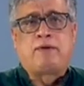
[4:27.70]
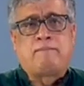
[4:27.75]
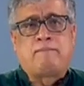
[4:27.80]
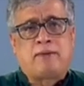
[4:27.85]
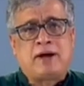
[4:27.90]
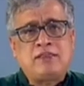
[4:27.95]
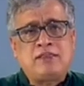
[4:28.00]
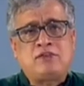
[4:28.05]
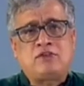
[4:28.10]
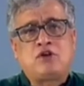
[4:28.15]

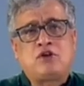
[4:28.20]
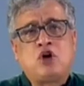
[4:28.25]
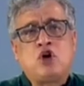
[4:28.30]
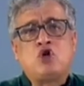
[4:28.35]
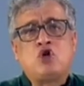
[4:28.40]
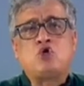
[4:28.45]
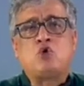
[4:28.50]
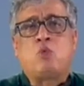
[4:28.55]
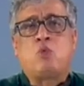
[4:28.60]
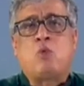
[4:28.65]
month
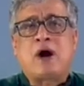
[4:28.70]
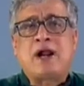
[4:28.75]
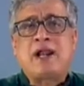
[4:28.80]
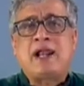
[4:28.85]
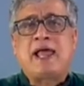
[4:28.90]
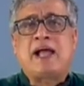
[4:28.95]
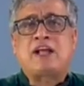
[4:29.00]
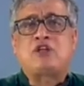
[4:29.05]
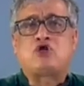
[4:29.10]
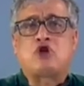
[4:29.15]
to 1
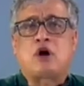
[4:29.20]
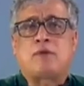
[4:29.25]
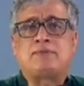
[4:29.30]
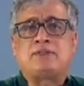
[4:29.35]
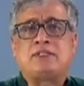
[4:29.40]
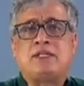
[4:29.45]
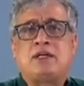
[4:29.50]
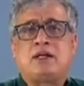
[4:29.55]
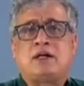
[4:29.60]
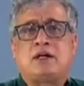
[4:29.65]
lakh job
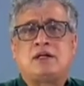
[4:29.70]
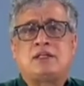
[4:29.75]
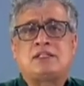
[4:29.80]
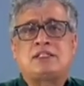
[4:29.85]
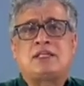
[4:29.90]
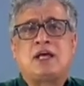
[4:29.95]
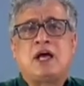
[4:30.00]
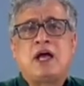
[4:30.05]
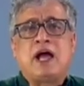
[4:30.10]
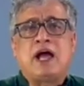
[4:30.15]

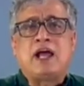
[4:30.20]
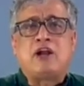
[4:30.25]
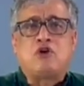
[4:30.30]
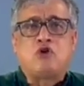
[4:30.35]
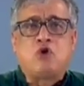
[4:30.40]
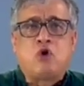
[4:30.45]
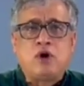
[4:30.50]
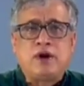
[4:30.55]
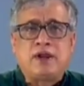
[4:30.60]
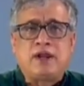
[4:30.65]
seekers
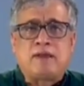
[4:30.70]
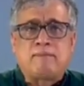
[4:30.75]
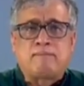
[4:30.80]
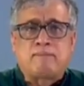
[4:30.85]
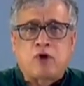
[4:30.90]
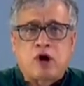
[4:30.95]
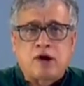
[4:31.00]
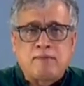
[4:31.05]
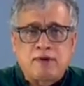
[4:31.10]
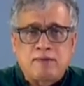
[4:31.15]
enrolled in
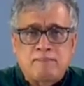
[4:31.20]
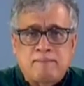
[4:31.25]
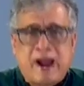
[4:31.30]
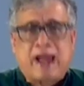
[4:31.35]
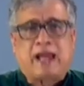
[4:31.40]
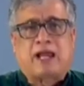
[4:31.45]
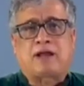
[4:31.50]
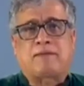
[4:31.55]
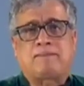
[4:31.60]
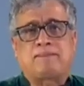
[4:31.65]
Employment
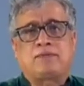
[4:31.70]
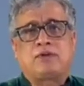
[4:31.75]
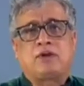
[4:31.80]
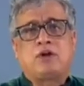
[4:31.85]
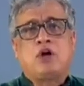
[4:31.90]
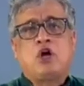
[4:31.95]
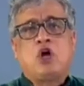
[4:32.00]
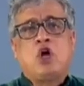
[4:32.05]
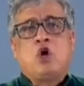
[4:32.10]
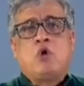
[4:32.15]
Bank.
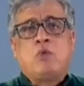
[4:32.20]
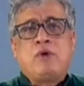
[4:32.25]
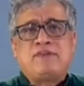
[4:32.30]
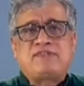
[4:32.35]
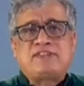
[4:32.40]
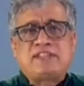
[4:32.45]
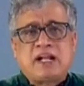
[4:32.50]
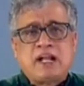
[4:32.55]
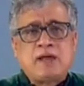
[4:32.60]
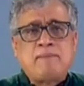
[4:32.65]
We have
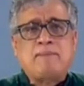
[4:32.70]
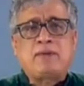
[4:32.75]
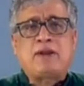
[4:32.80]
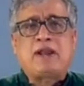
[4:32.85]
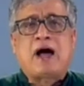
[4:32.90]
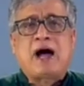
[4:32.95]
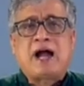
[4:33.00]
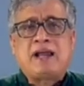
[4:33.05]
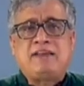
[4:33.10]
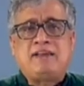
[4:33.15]
set up an
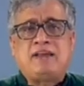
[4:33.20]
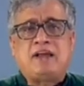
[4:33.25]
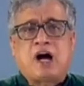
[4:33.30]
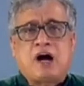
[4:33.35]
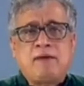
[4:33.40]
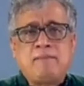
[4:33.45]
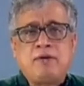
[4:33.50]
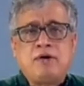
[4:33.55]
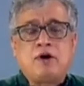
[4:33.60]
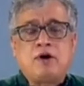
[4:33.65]
IT
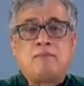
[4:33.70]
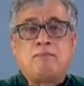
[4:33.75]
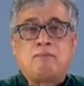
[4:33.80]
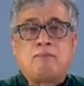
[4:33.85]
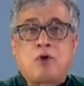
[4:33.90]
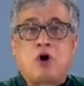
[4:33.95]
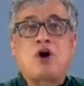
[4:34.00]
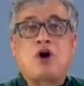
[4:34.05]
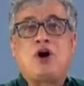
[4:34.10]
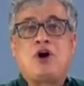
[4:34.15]
hub
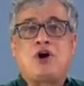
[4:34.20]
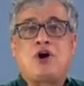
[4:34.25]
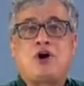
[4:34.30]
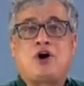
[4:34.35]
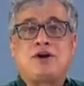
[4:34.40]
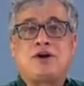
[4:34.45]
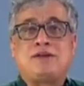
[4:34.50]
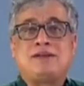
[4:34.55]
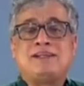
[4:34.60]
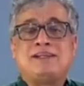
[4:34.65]
modeled
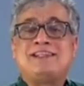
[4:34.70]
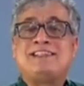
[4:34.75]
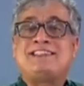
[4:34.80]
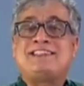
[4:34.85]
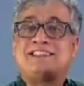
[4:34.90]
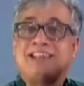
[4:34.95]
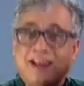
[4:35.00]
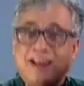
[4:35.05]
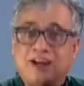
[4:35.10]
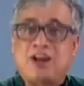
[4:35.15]
on
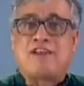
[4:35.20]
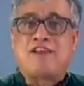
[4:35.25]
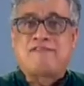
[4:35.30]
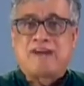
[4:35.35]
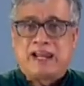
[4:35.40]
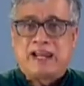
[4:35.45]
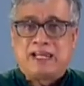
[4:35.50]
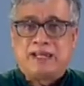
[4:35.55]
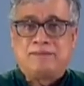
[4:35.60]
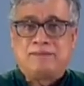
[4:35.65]
Silicon
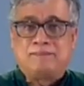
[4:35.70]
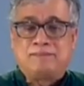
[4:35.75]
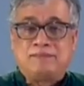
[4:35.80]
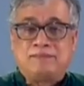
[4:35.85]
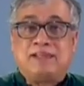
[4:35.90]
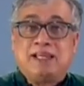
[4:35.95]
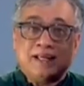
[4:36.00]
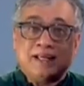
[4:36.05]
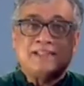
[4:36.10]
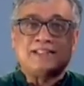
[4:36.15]
Valley,
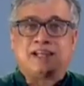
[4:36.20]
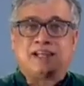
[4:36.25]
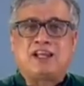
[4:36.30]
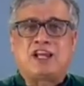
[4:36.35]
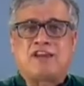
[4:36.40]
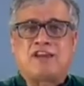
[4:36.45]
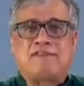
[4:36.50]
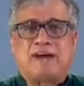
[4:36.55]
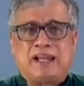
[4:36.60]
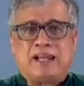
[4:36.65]
the
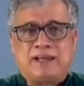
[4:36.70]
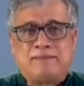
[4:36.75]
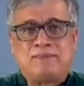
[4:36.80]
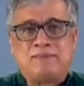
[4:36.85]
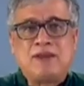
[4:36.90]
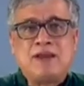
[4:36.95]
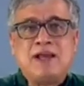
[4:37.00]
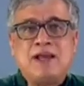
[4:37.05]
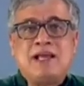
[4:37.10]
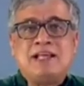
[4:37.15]
Silicon Valley.
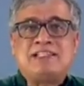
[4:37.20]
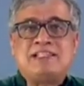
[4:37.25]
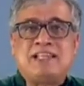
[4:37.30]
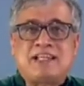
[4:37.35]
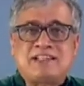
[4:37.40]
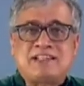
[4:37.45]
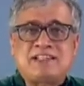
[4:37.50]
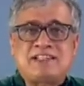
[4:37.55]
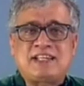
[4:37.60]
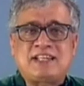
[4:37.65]

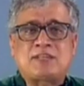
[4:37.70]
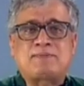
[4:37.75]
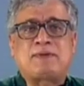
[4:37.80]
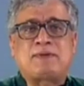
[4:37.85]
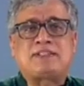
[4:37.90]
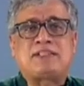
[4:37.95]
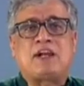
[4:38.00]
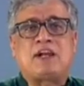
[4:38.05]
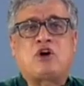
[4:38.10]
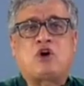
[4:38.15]

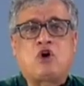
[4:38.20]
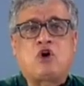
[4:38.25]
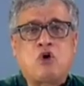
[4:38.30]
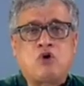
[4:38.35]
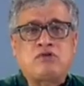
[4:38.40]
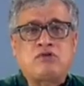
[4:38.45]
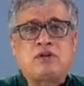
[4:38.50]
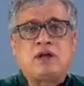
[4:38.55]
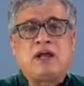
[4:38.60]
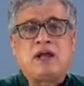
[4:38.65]
66%
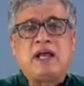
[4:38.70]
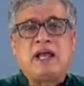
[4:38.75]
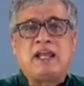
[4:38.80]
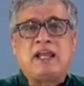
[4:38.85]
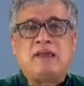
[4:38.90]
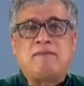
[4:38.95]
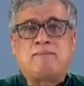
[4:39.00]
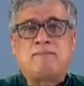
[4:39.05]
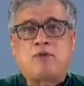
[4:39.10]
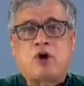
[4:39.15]
growth in
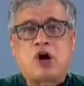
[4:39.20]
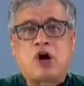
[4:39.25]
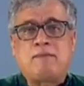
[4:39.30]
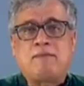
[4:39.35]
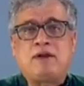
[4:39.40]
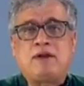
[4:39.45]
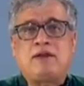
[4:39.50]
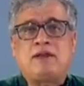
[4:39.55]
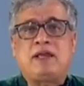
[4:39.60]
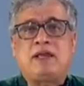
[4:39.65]

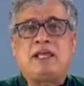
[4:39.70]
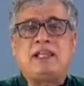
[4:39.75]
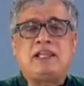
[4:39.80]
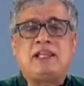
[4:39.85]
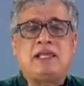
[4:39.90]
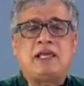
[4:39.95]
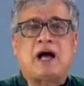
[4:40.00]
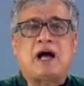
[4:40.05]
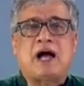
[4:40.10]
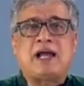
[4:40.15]
employment in
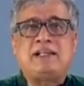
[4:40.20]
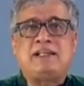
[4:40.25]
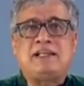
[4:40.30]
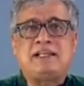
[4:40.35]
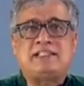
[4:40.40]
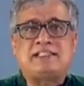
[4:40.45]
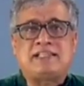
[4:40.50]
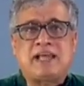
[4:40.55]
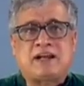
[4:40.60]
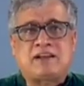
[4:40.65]
the
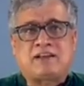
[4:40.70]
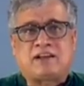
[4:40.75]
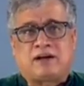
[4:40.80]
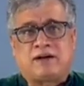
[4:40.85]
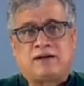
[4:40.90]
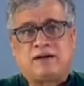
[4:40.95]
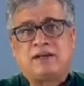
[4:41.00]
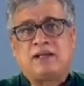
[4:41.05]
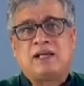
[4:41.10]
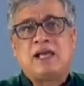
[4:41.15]
IT
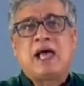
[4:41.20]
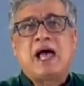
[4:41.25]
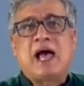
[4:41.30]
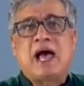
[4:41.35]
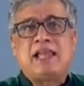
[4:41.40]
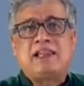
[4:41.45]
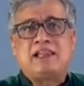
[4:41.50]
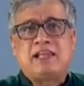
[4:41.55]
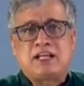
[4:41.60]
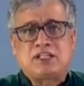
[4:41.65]
sector,
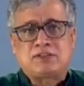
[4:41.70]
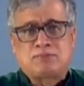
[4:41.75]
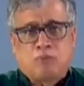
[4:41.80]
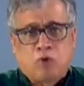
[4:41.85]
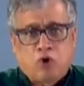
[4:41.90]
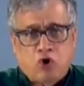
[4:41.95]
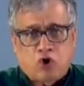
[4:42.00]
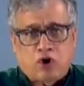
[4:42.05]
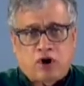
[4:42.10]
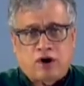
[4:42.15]
and there's
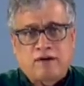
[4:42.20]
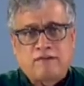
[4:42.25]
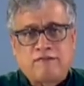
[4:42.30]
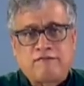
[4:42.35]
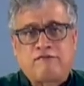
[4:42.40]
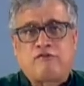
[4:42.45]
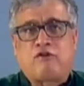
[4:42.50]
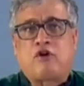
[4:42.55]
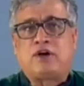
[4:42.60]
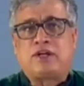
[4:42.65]
more
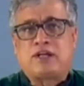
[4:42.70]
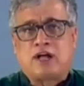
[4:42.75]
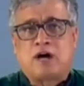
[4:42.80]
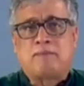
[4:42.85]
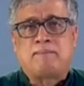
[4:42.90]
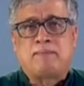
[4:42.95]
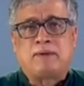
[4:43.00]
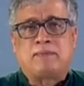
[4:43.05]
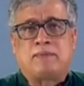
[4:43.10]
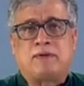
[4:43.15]
for
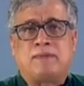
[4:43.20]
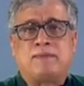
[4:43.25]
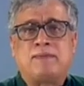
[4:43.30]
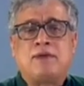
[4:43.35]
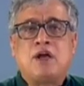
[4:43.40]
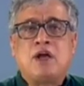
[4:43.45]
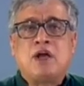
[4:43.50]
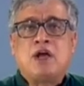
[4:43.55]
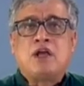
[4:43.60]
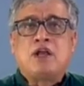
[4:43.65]
young people.
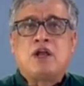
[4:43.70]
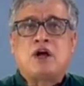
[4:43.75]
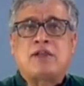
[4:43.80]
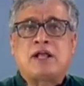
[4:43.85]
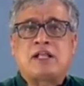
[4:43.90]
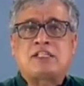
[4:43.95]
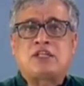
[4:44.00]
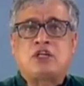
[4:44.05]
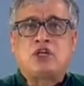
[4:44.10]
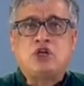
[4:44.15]
Now
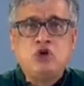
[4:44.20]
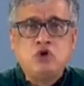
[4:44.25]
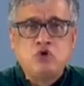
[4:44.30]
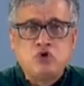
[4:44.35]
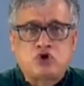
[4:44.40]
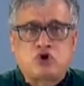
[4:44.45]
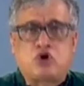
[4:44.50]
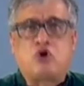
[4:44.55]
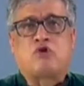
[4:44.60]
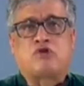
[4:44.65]
that's a
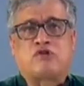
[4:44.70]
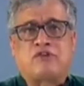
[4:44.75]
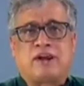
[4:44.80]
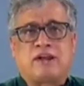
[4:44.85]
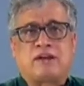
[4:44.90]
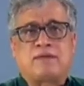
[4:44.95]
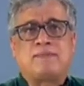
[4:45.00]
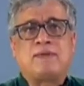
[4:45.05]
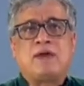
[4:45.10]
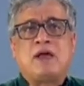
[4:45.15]
huge growth
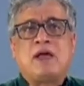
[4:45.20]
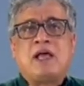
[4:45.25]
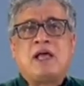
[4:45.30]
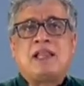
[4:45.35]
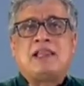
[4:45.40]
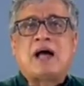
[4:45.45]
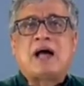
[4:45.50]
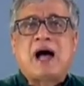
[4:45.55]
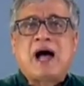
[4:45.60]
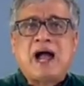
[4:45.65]
rate.
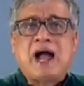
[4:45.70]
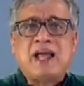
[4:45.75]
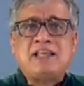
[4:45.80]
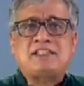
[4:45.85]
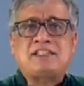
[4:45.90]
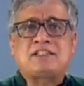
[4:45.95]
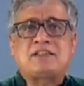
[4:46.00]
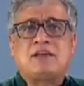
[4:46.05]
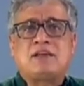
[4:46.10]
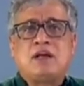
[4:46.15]
The
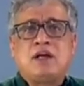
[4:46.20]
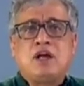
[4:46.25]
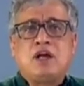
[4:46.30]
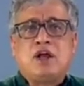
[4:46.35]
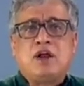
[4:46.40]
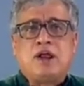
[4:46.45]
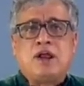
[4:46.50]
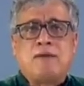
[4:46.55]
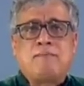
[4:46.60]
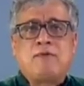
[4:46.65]
highest
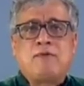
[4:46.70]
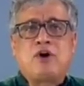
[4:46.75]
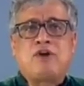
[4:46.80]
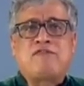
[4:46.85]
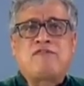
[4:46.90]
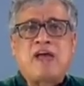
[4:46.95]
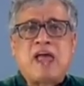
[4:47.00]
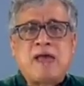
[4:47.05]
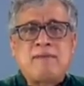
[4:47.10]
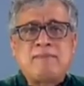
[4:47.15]
number of
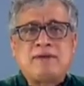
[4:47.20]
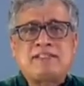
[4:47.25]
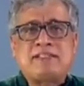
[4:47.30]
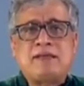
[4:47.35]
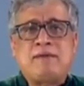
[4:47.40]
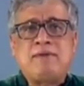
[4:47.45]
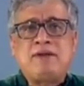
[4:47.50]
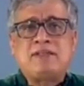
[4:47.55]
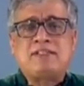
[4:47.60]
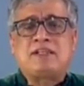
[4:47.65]

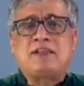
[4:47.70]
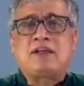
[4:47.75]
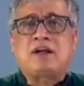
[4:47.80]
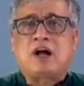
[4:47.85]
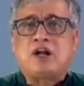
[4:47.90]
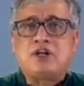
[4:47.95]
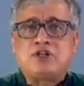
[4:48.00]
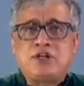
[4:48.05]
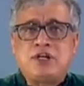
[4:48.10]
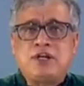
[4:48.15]
MSMEs in the
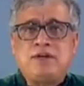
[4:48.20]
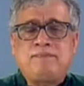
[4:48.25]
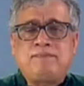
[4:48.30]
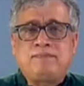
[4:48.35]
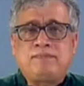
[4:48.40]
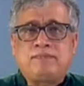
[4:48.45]
country,